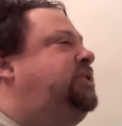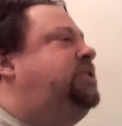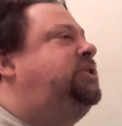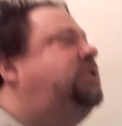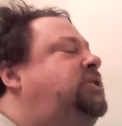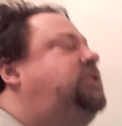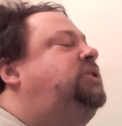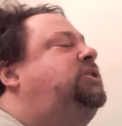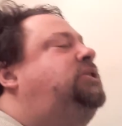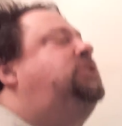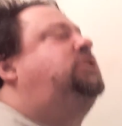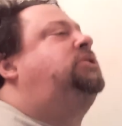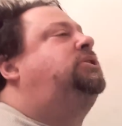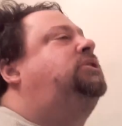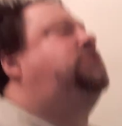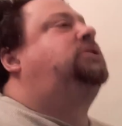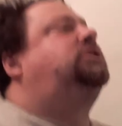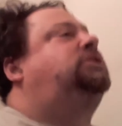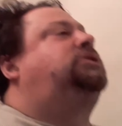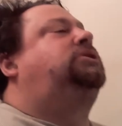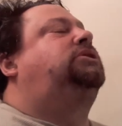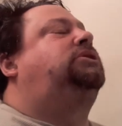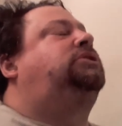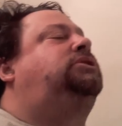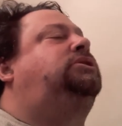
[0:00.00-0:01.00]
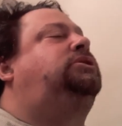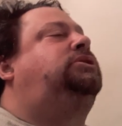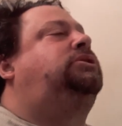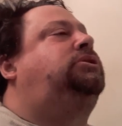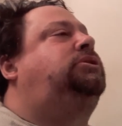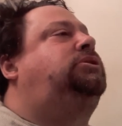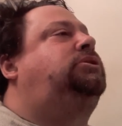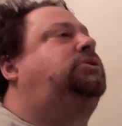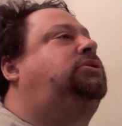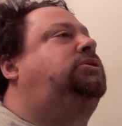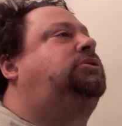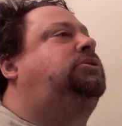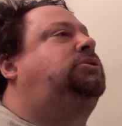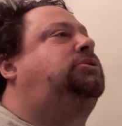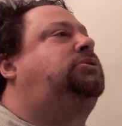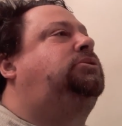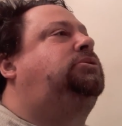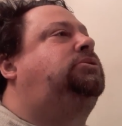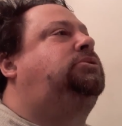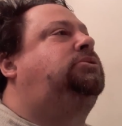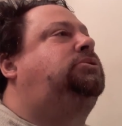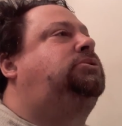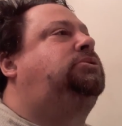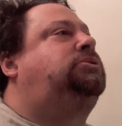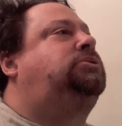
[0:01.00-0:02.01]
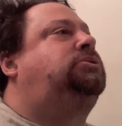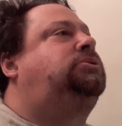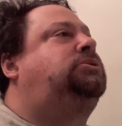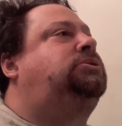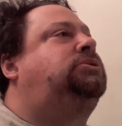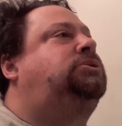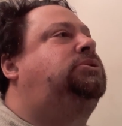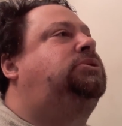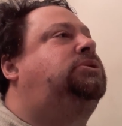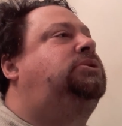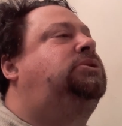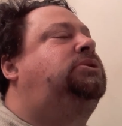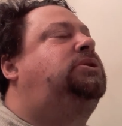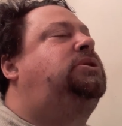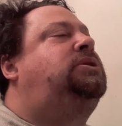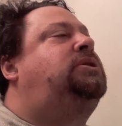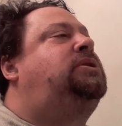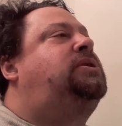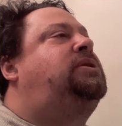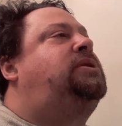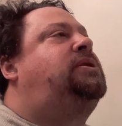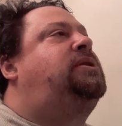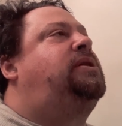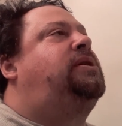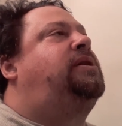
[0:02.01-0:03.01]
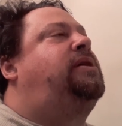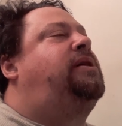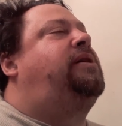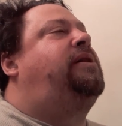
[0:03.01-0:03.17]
(silence)